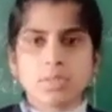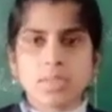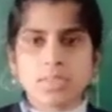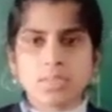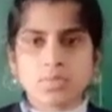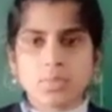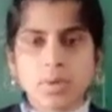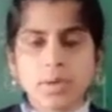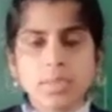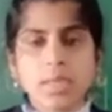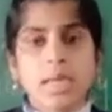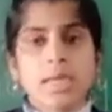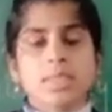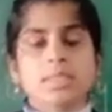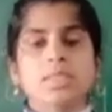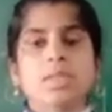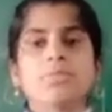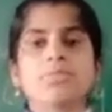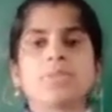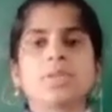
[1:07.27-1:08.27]
this
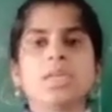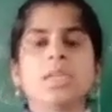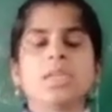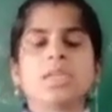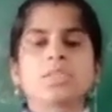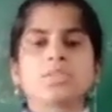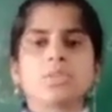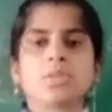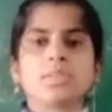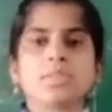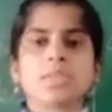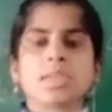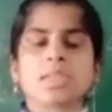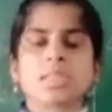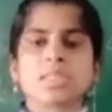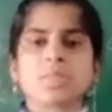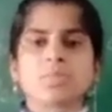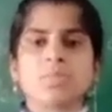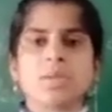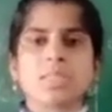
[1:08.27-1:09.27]
what? The free electrons are
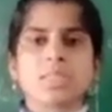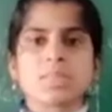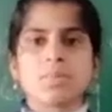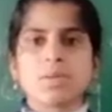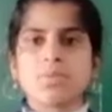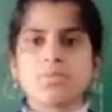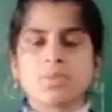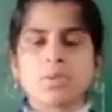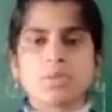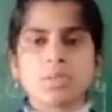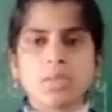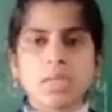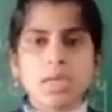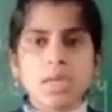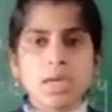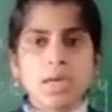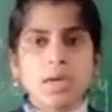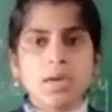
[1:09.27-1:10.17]
responsible for the